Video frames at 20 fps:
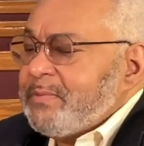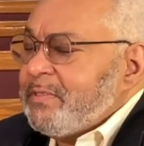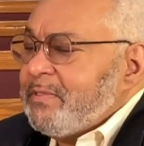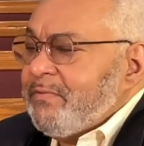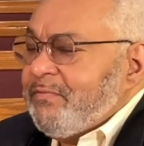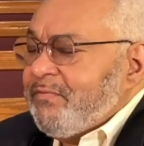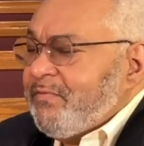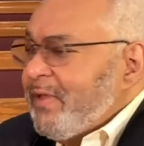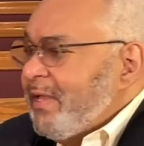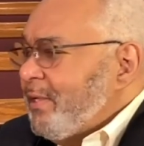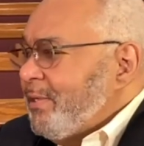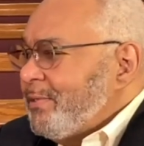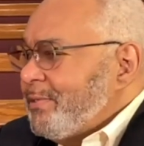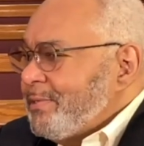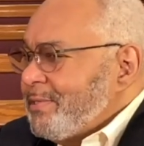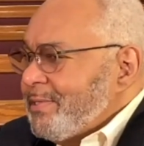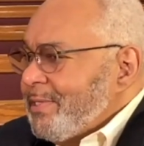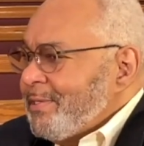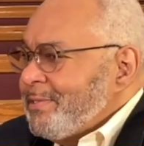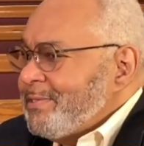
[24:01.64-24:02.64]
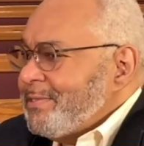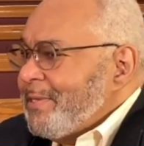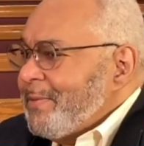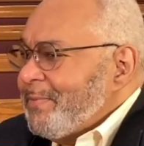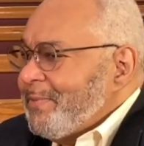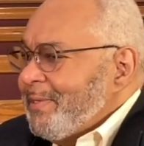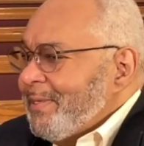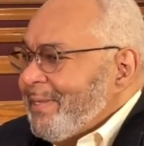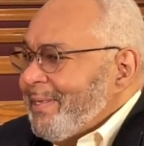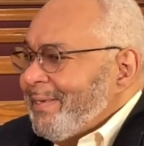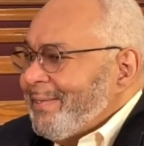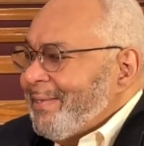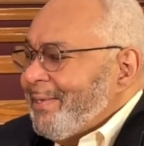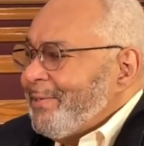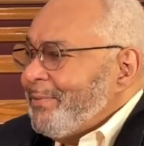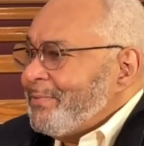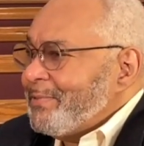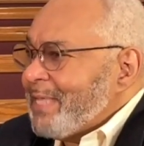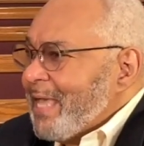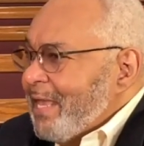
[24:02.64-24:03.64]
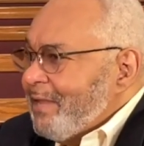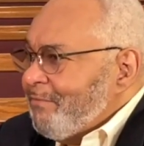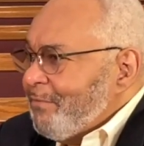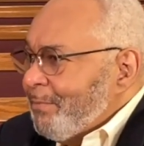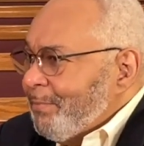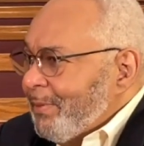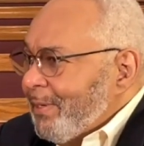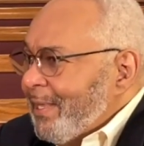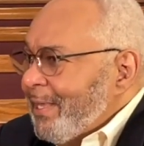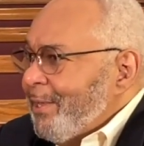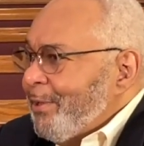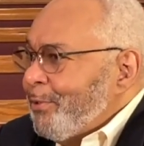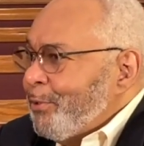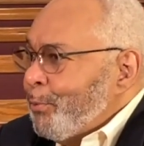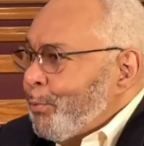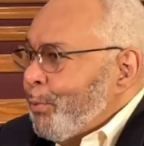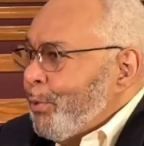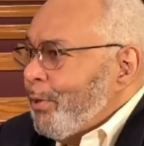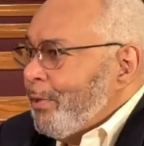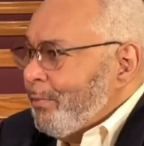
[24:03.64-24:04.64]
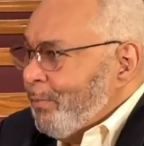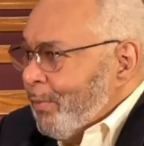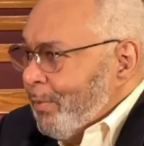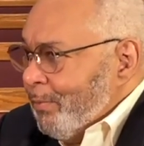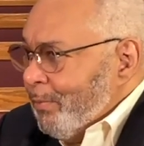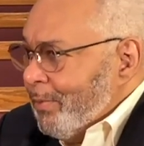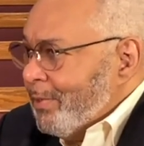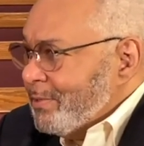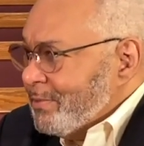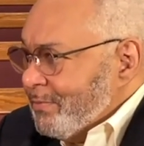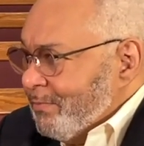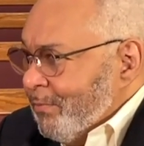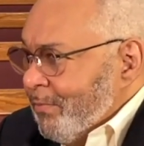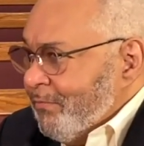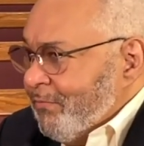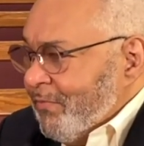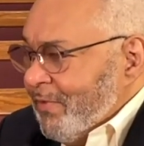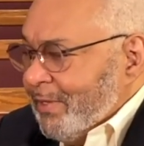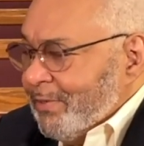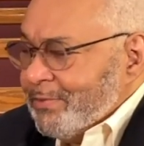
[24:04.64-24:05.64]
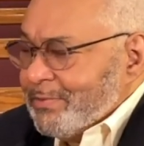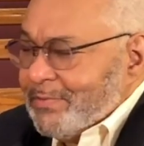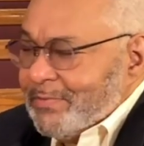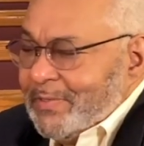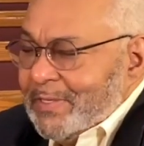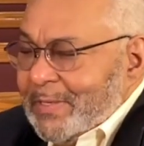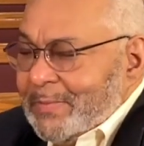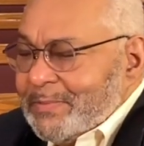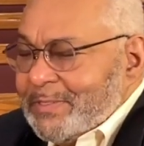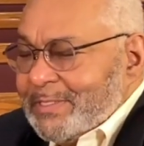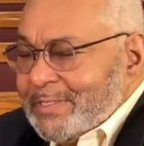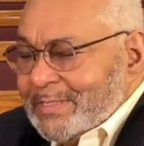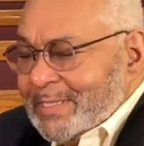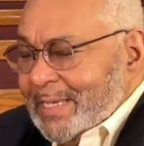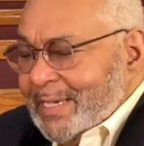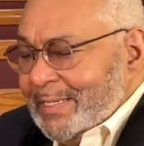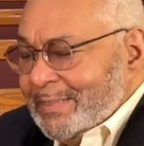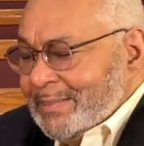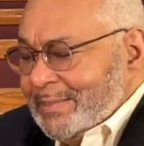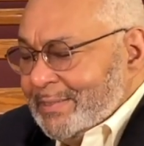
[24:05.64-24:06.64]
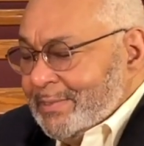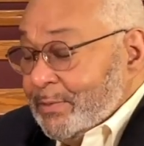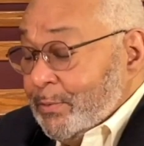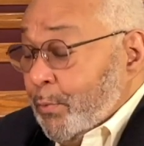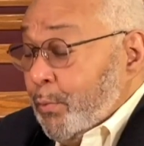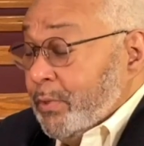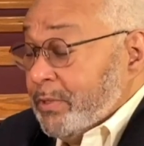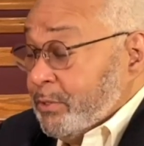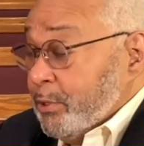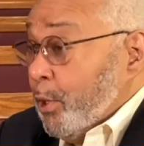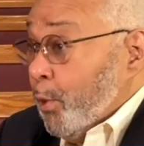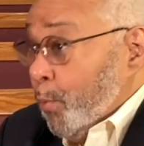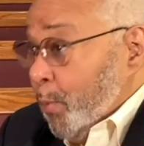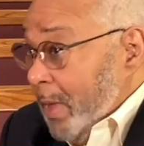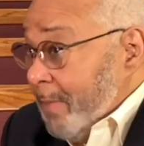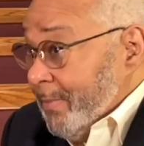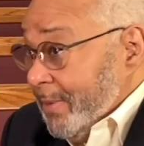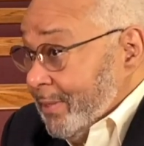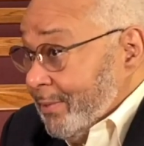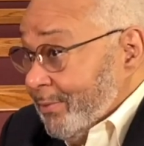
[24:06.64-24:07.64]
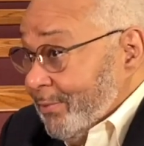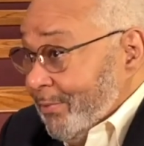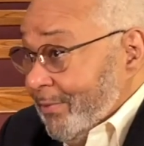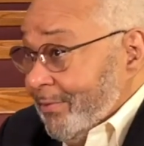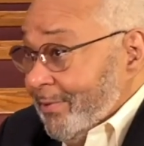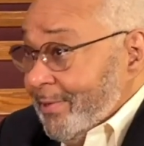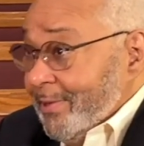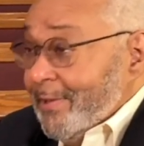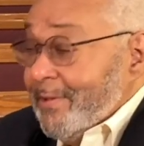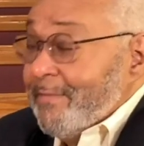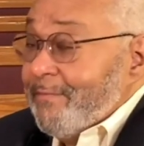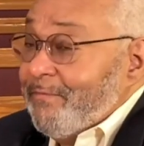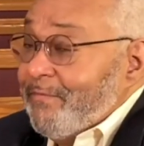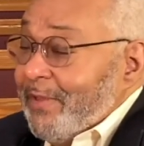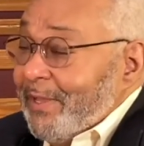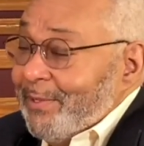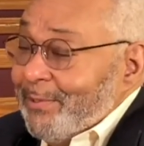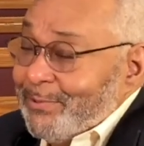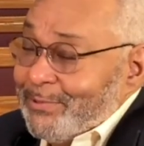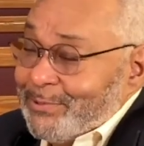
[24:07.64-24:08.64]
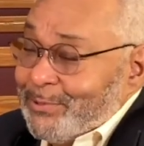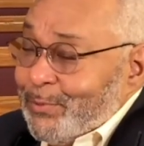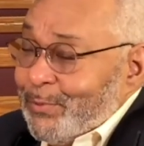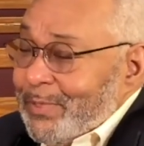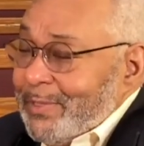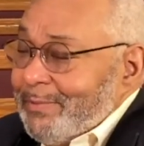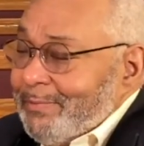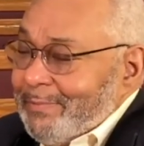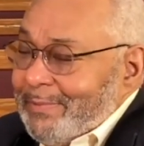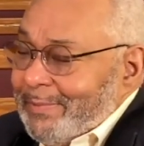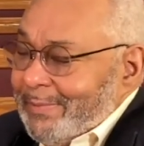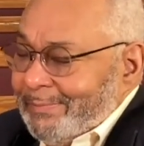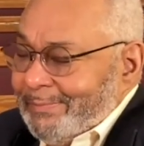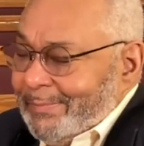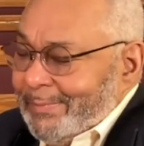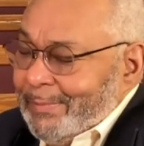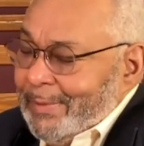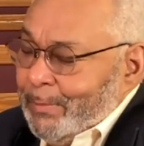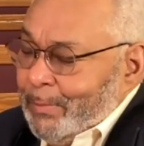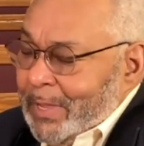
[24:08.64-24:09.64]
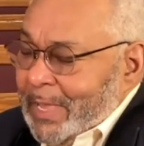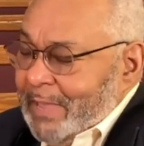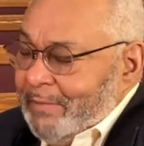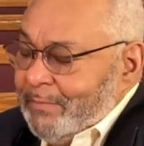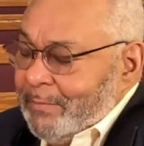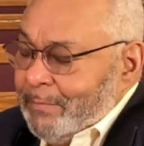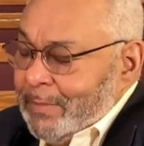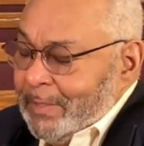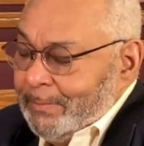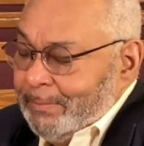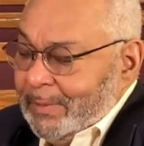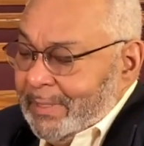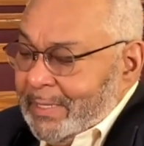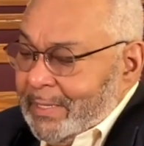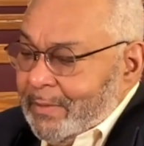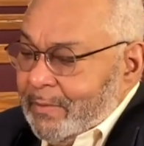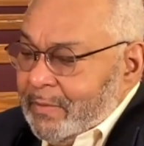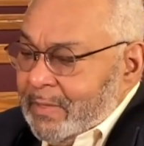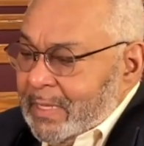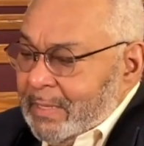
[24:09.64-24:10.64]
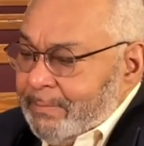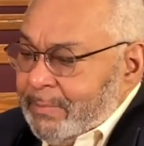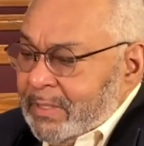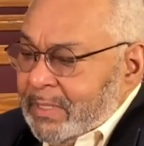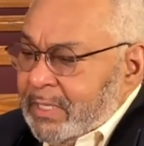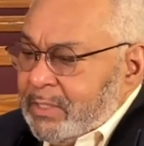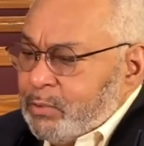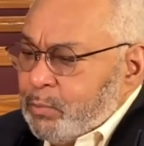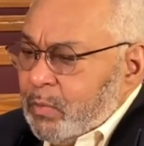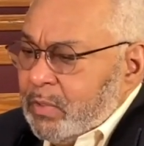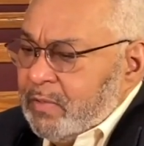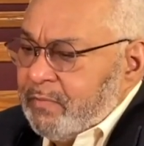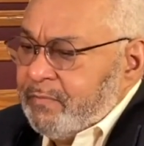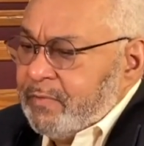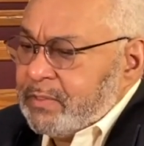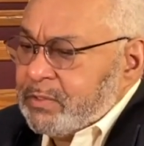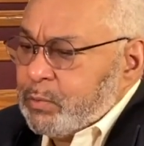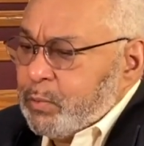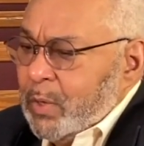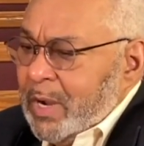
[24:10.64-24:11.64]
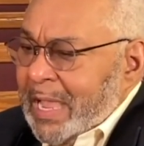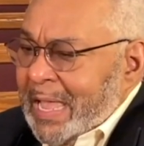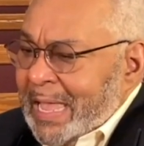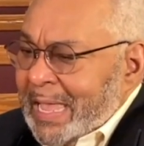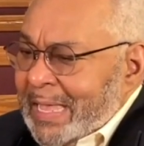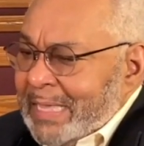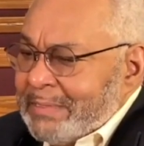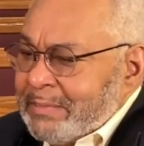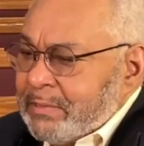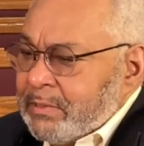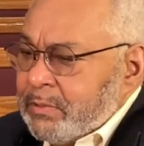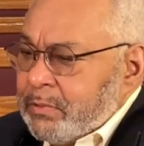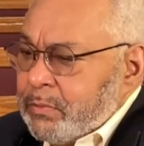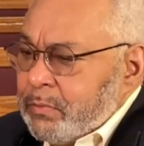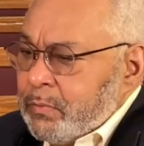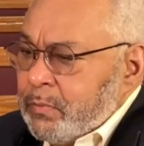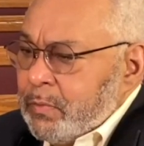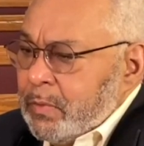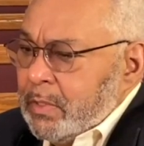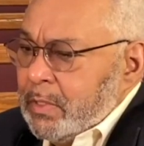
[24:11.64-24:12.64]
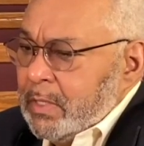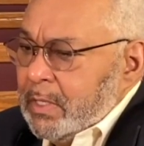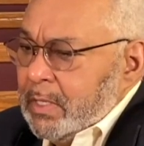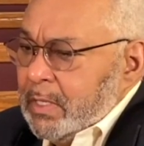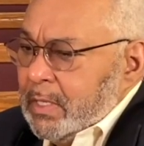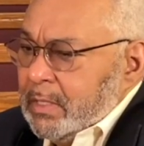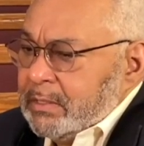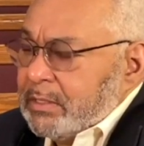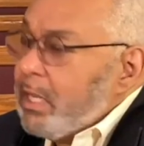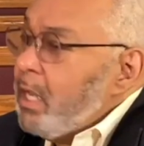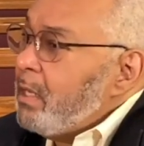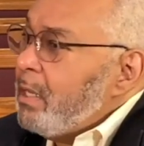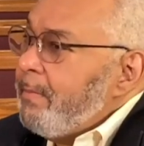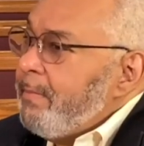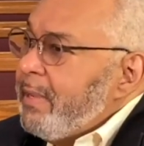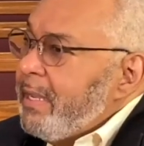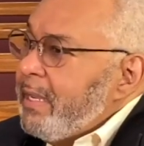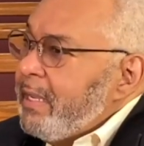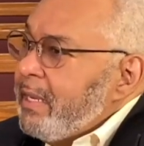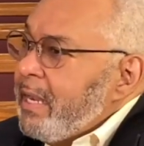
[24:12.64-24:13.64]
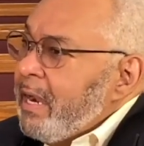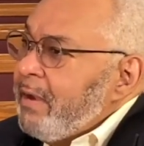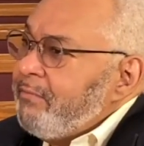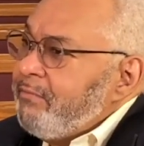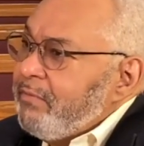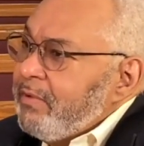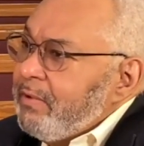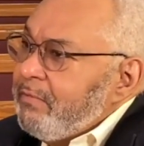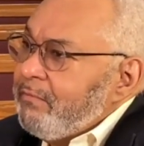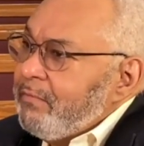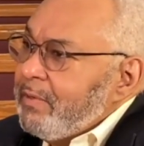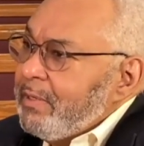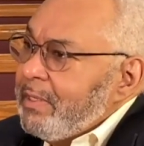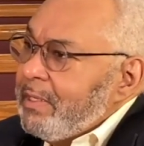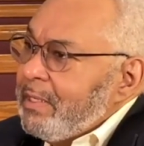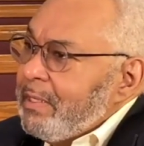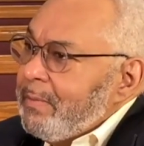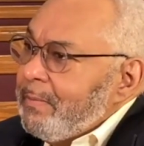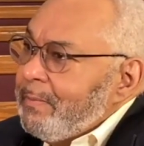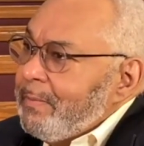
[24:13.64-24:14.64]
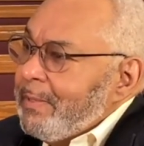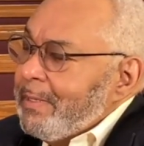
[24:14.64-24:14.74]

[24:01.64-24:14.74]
of the fellows, or something like that. It was kind of a play on the word, we because mm-hmm. we're fellows of the Hymn Society. And of course, there are women who are fellows, so we had a big play on that. But each one of us were asked to talk about our favorite hymn.